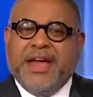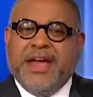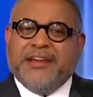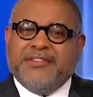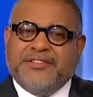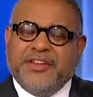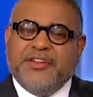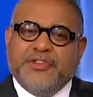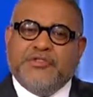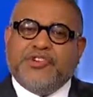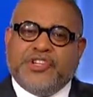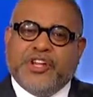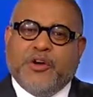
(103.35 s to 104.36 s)
And until
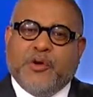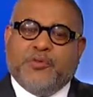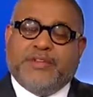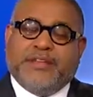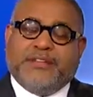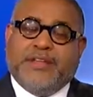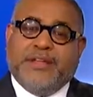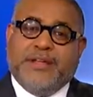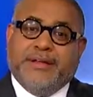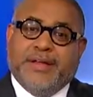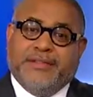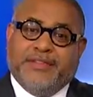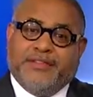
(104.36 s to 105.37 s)
you show that
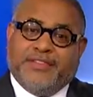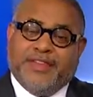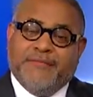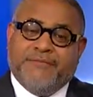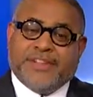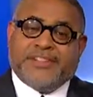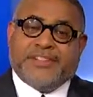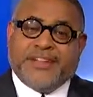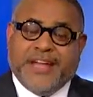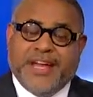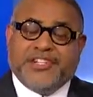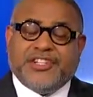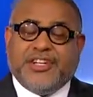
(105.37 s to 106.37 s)
the
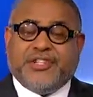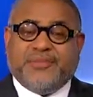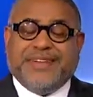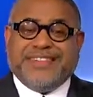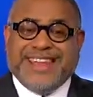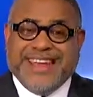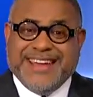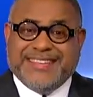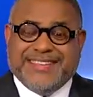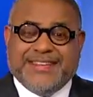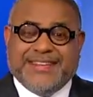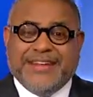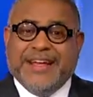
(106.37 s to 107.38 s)
investigation has been
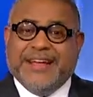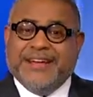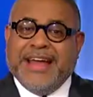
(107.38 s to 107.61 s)
tainted,